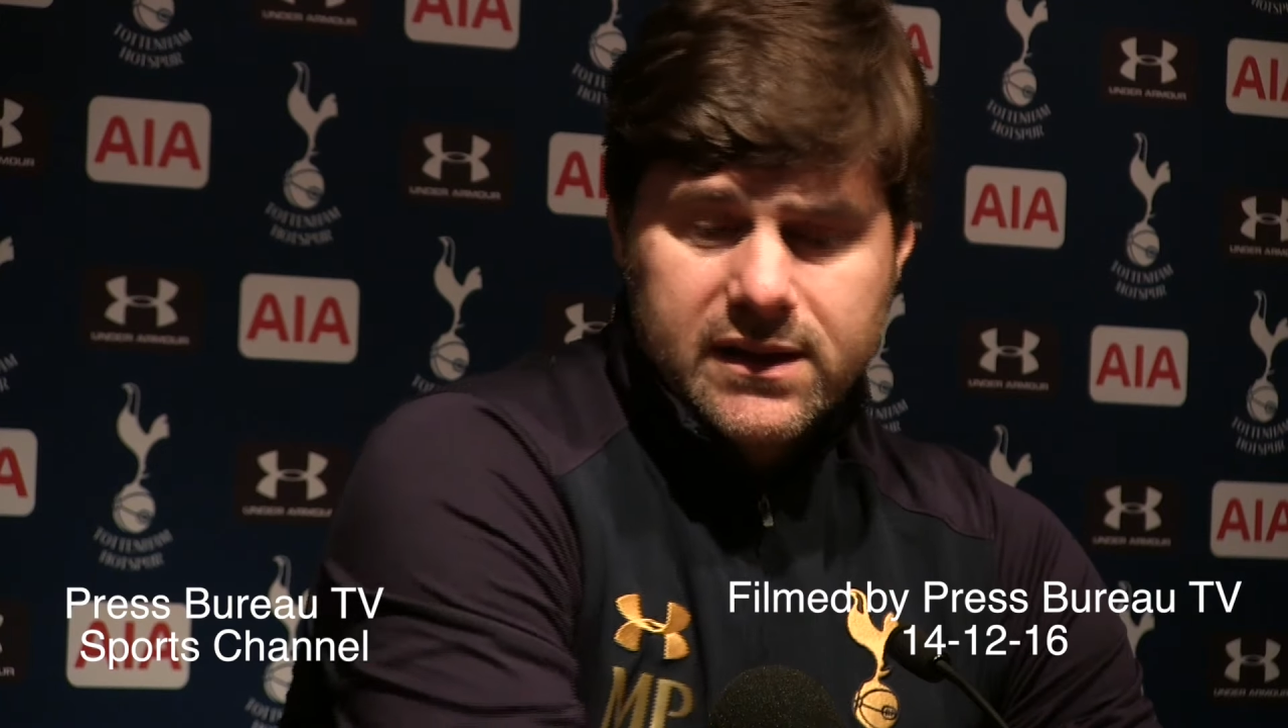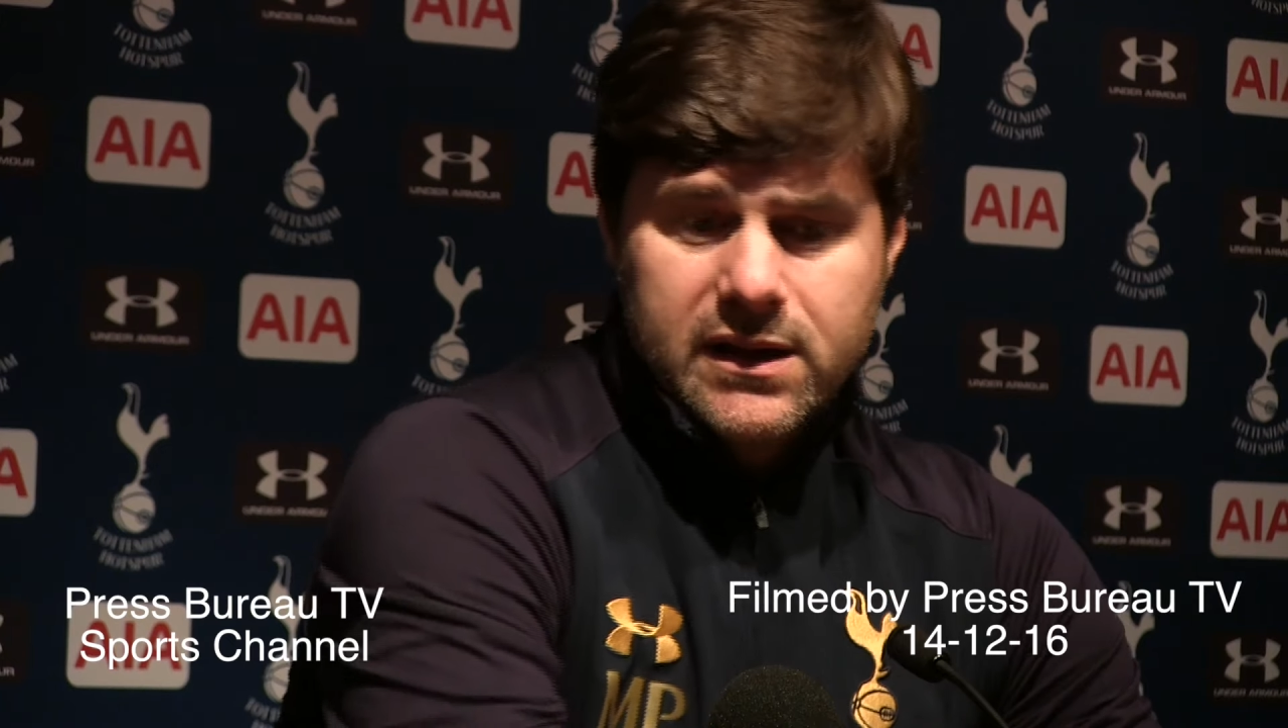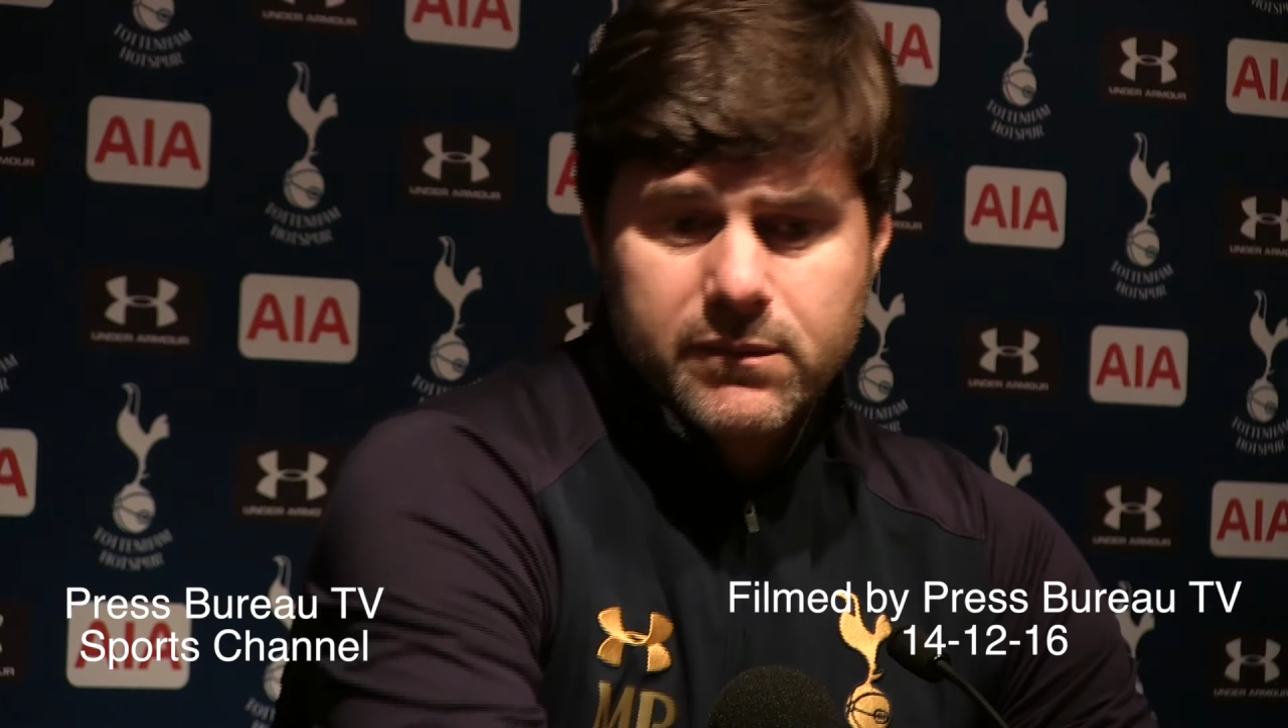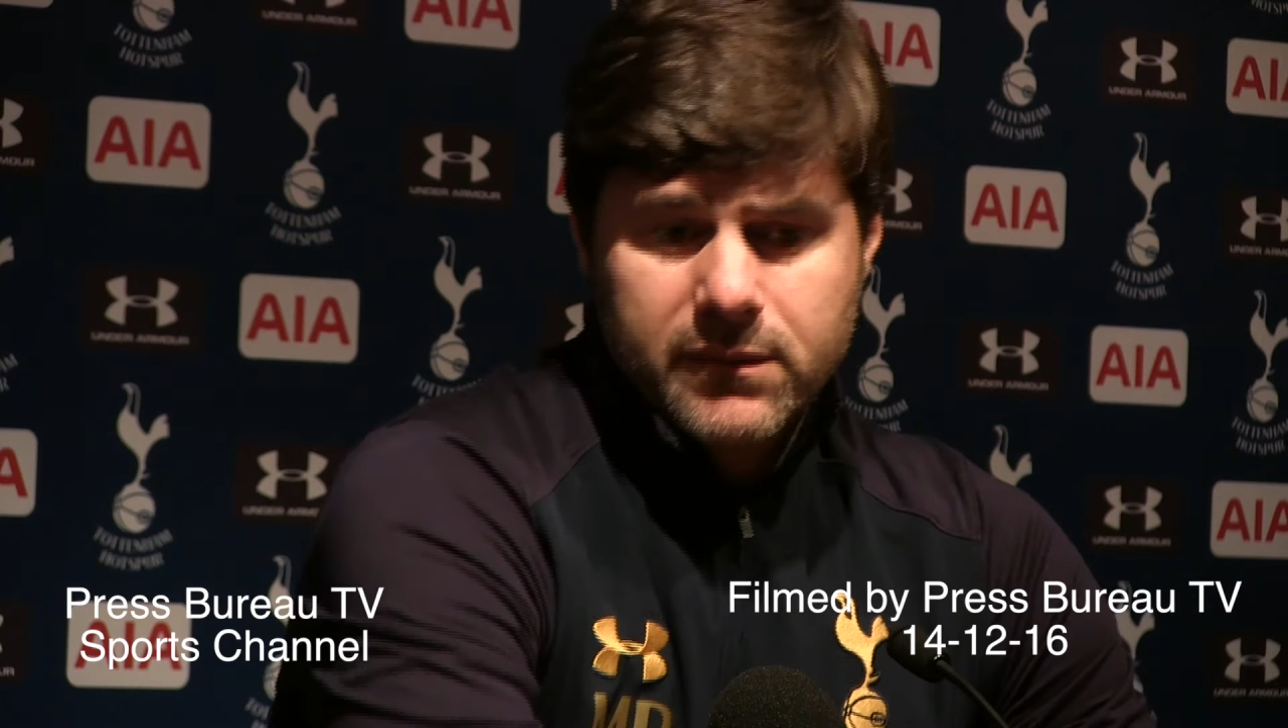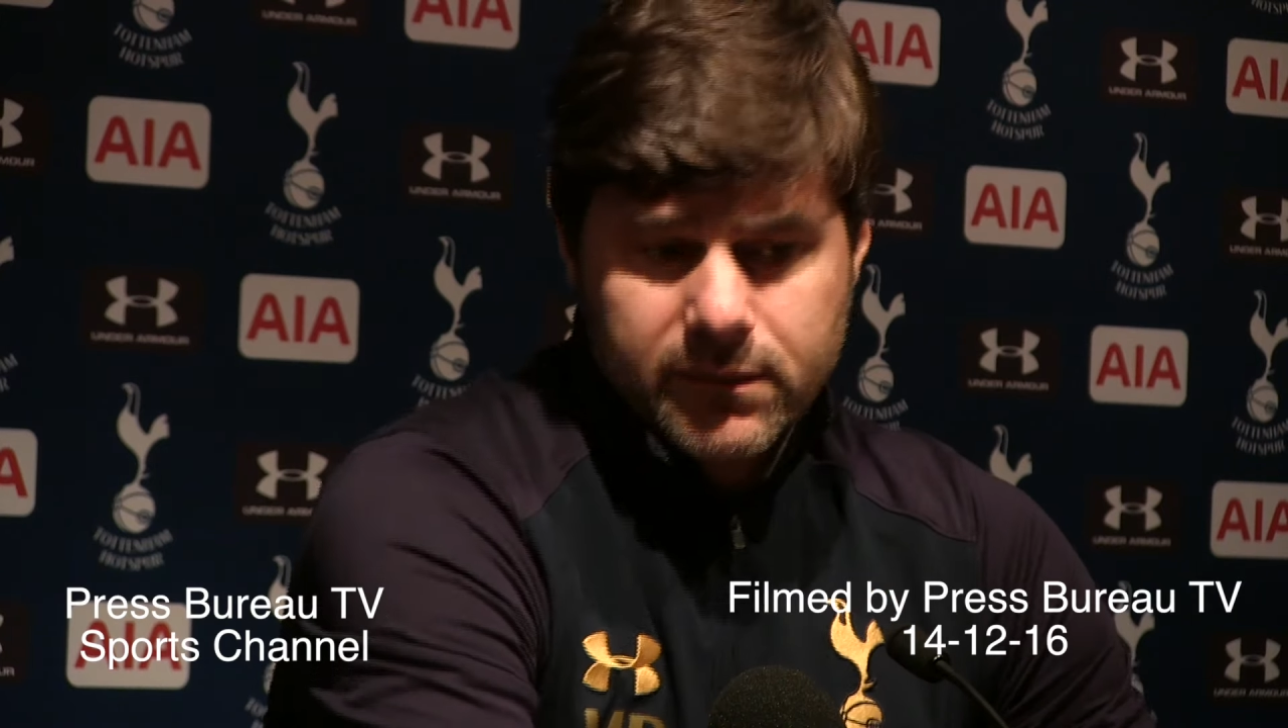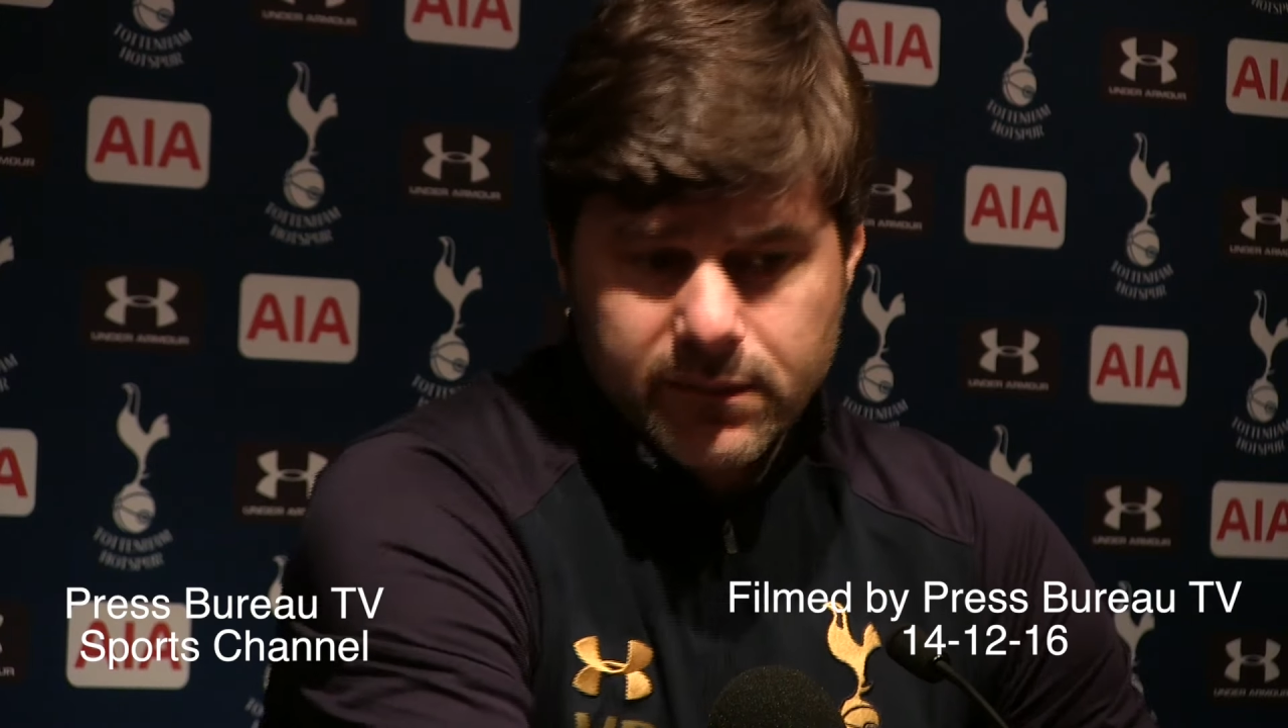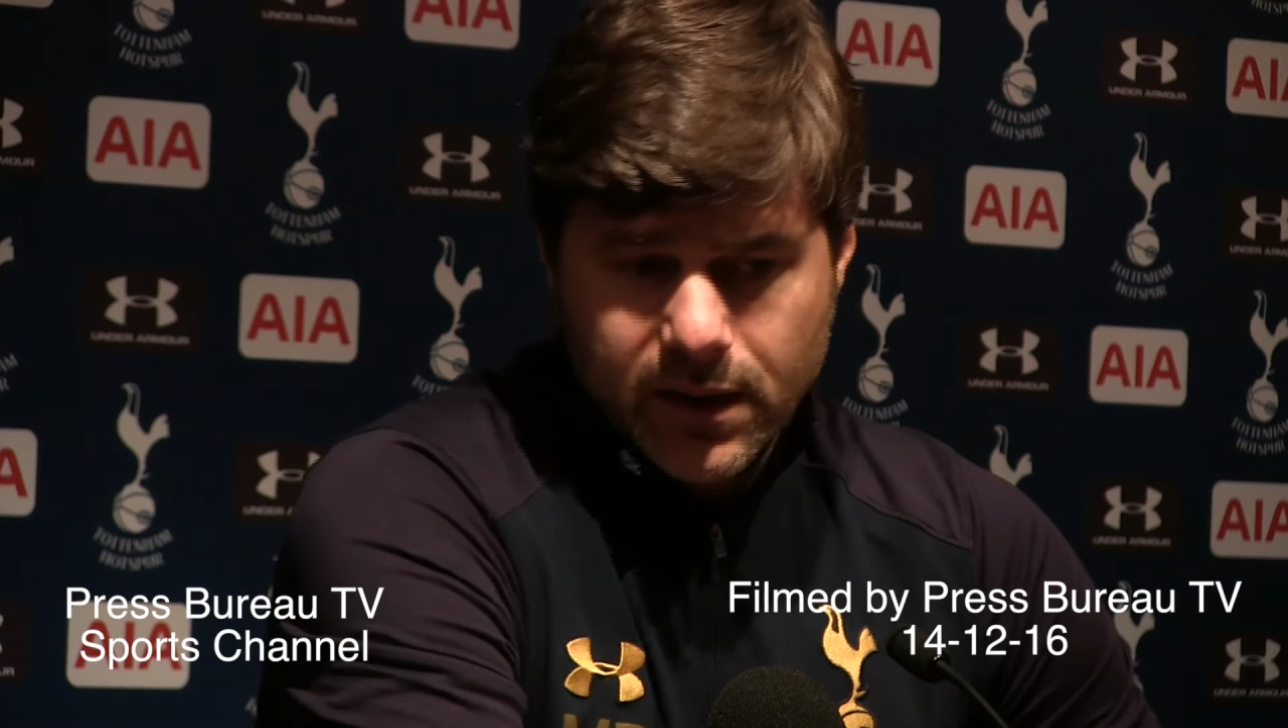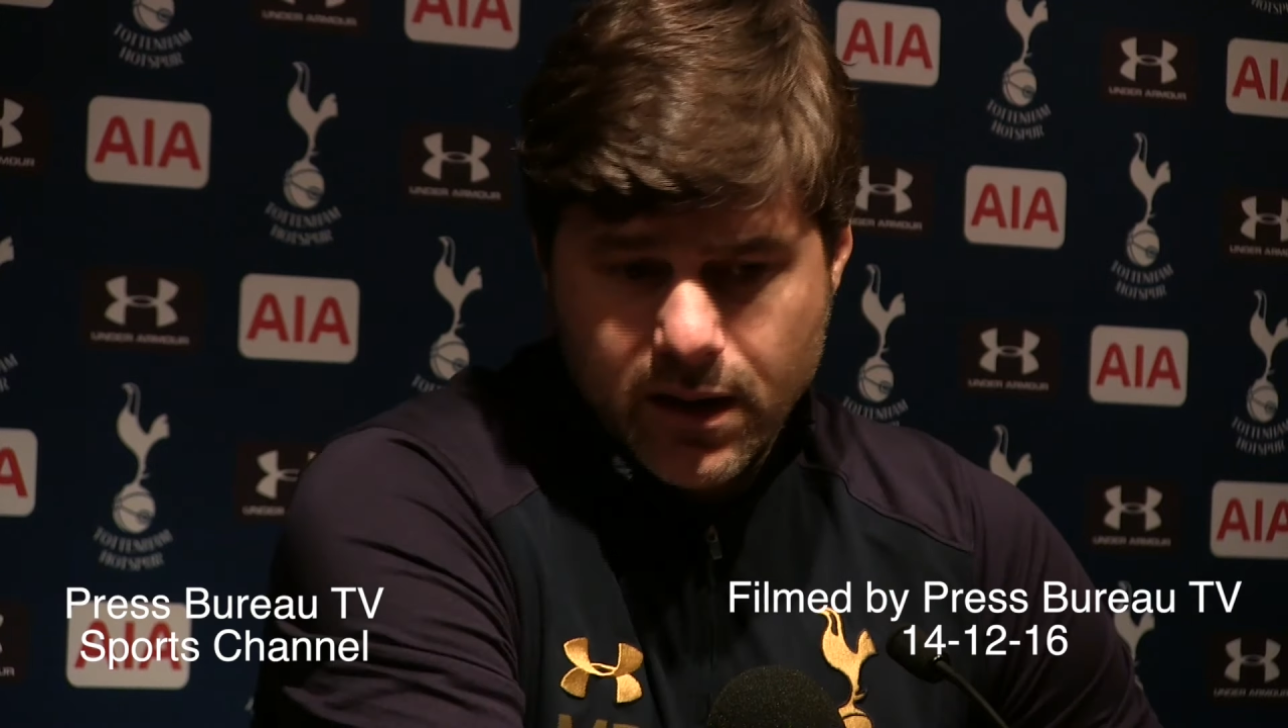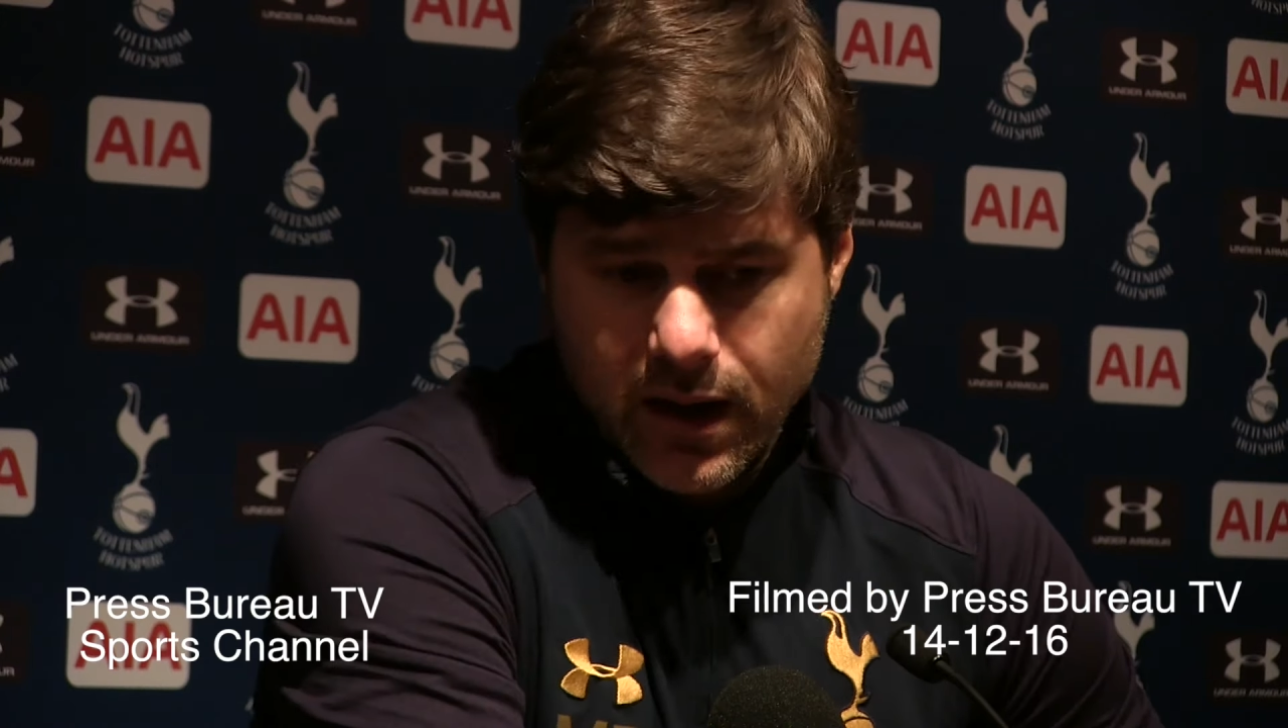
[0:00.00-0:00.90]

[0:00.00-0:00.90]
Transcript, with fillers: team